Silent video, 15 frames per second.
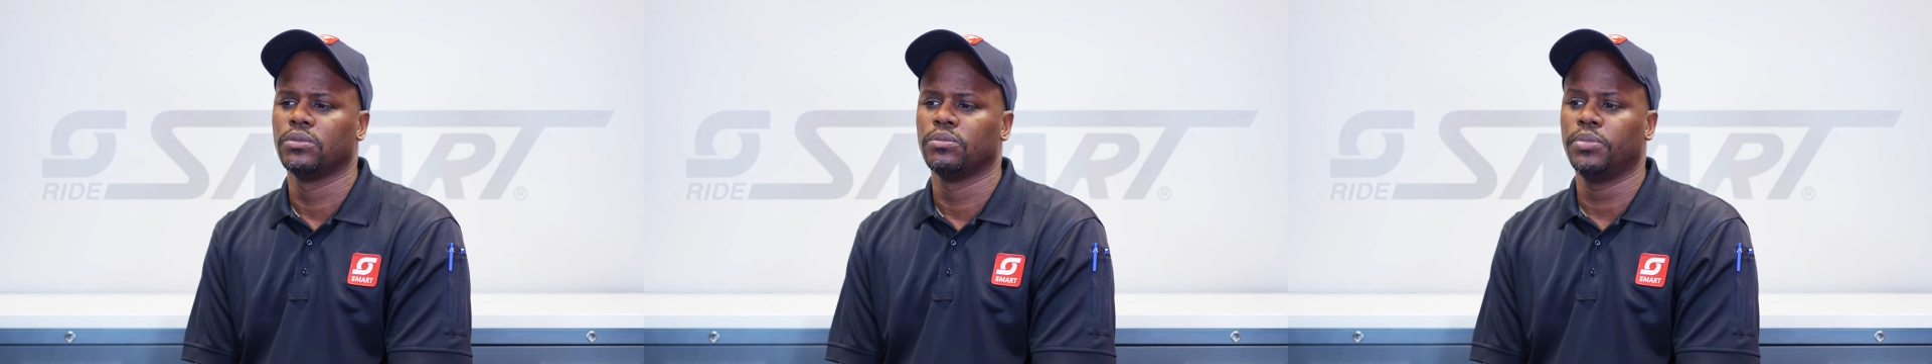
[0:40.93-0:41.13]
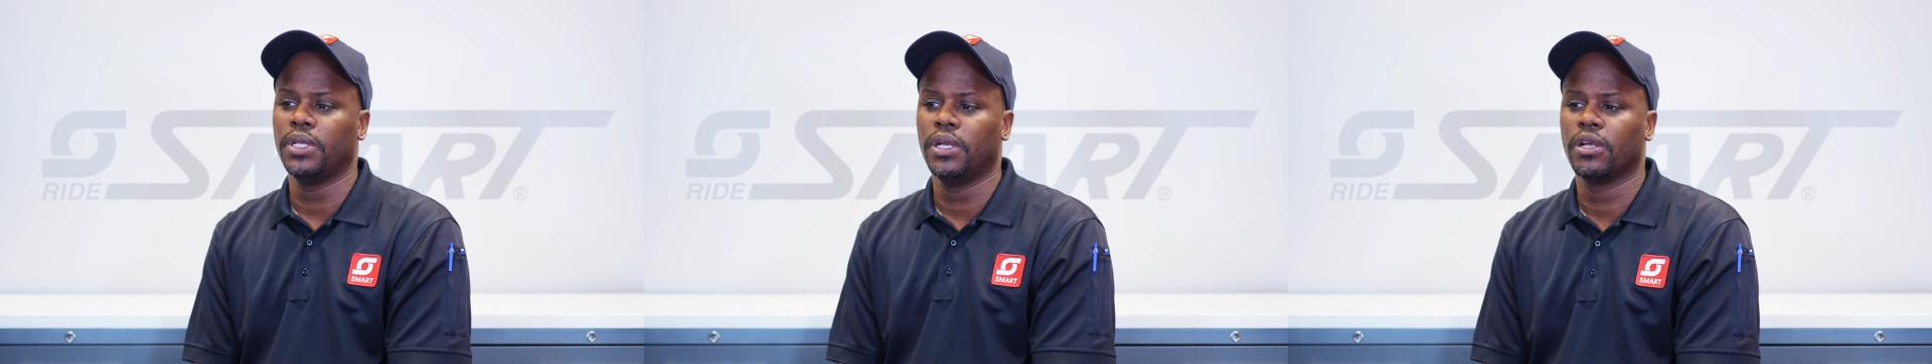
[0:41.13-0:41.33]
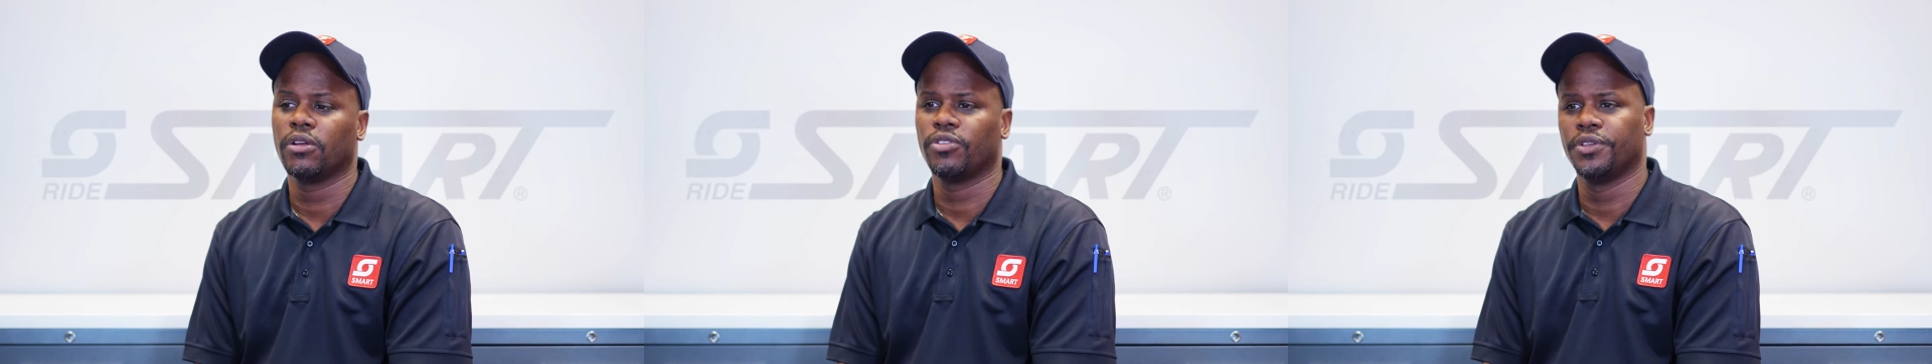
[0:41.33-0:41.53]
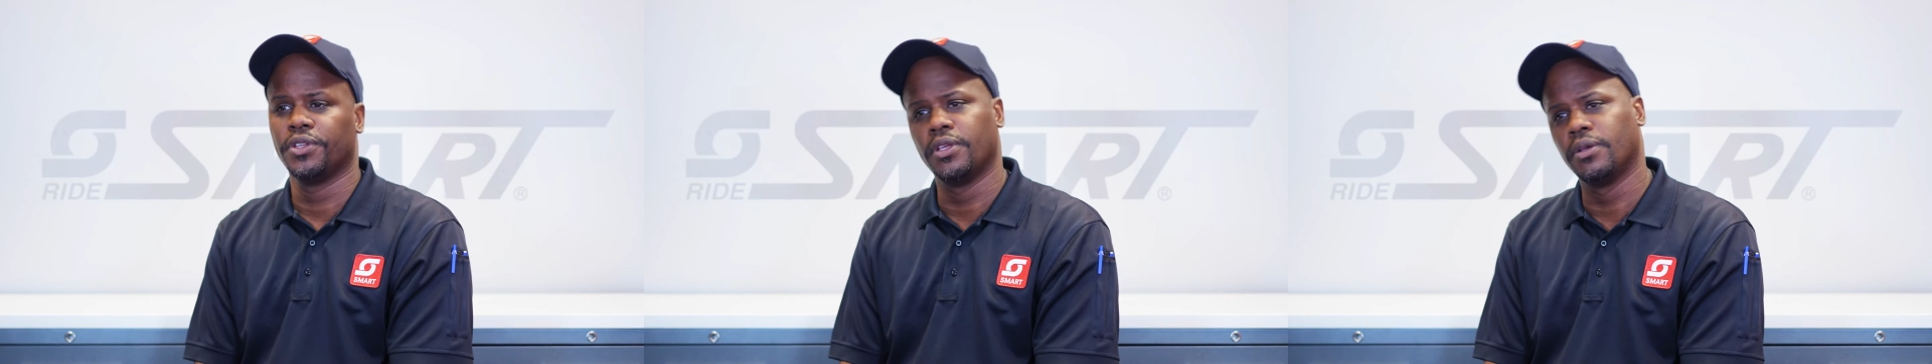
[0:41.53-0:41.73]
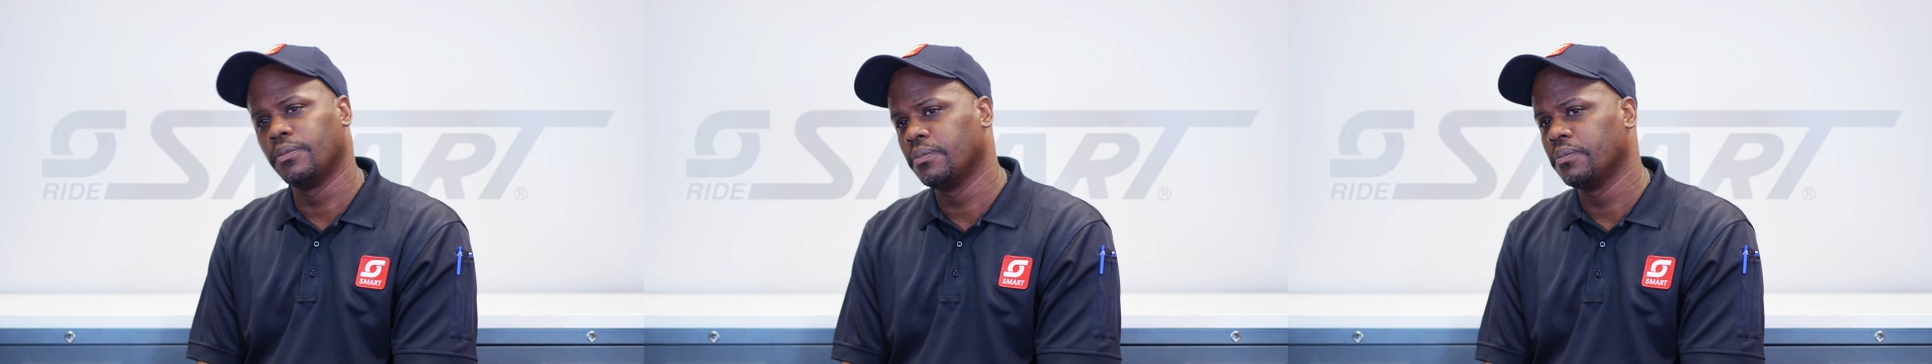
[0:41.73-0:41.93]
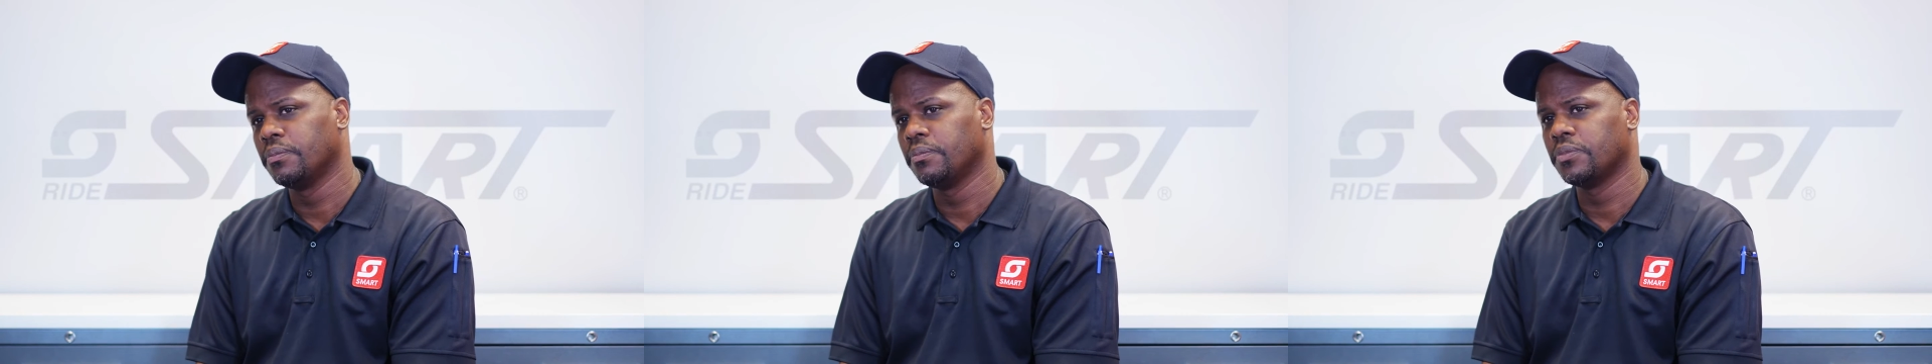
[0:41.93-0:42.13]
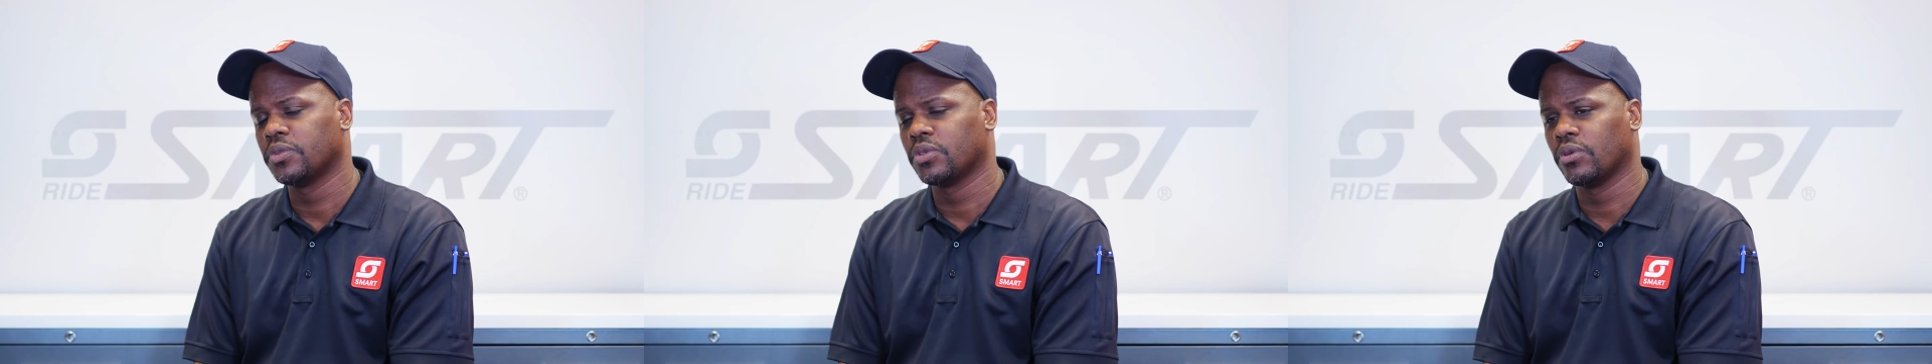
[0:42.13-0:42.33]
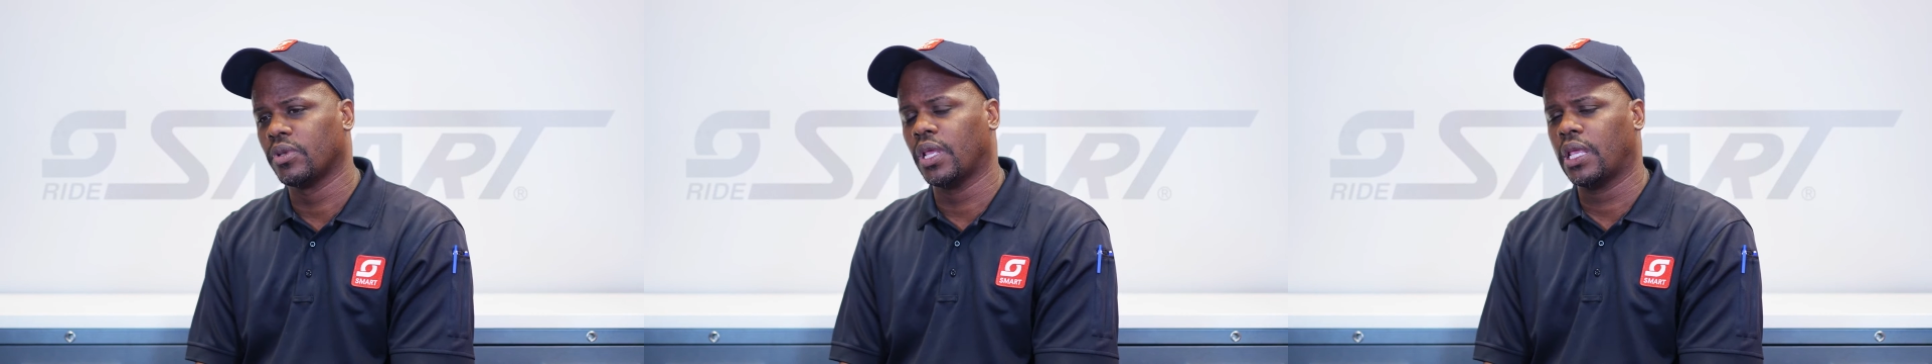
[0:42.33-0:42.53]
be there for them
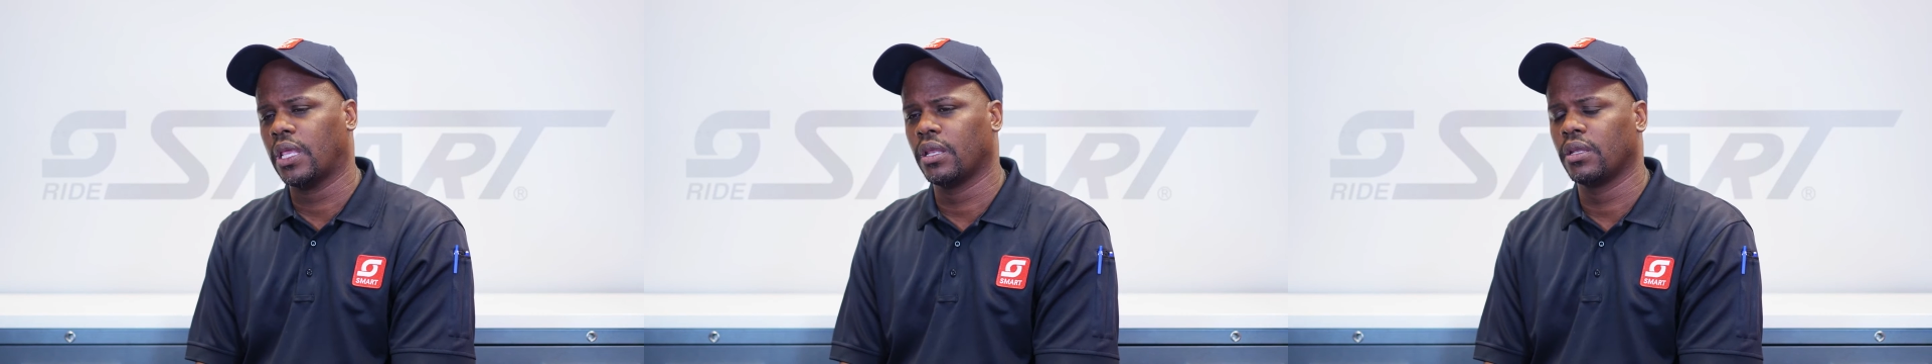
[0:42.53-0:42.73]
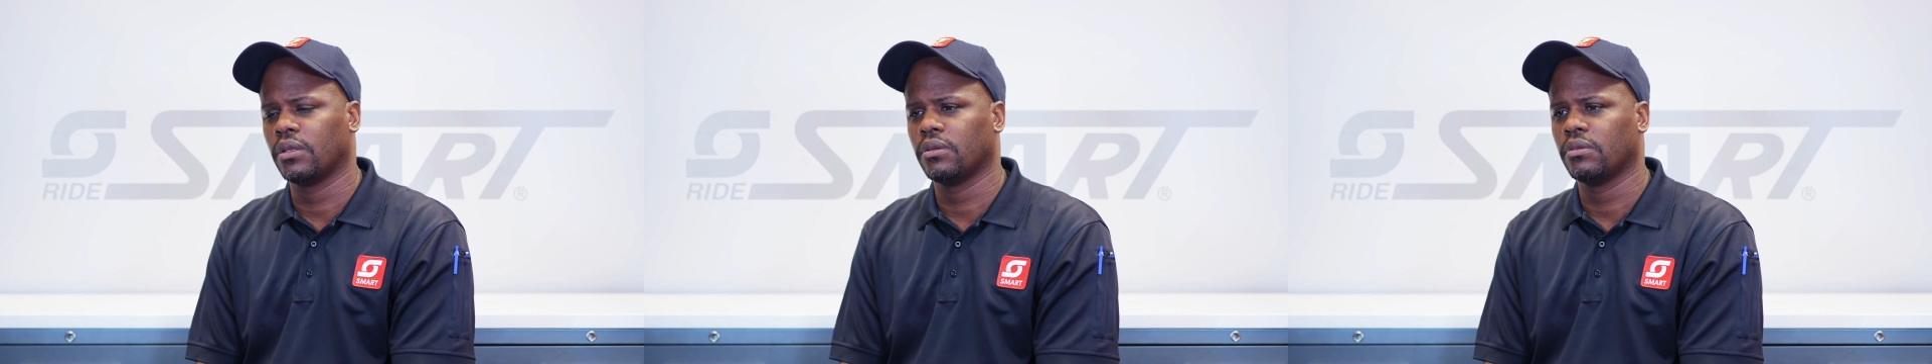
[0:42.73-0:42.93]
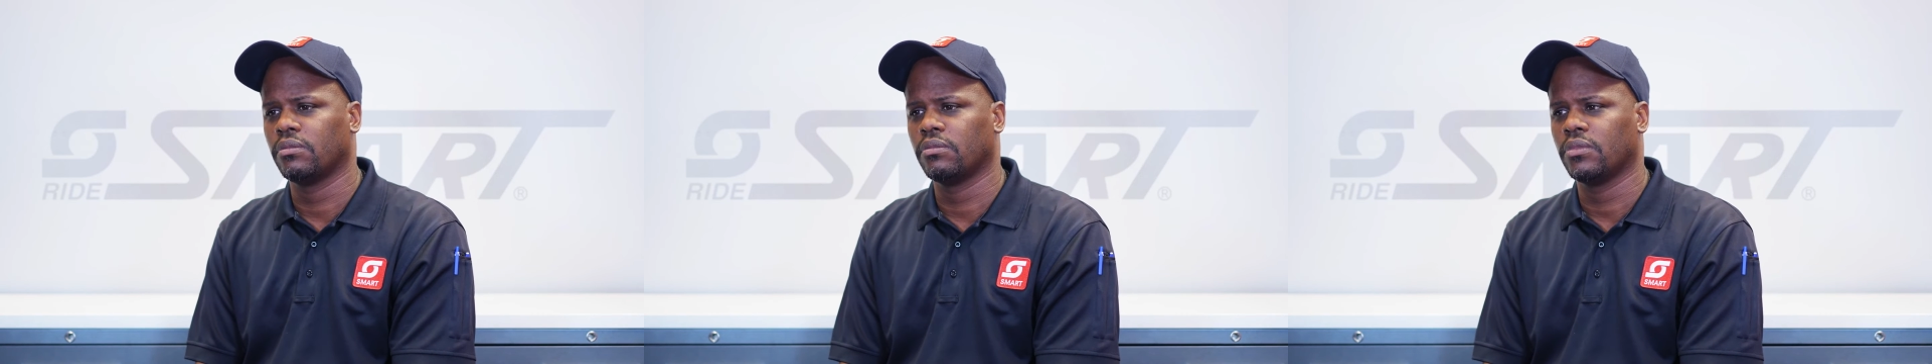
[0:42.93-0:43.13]
so they can,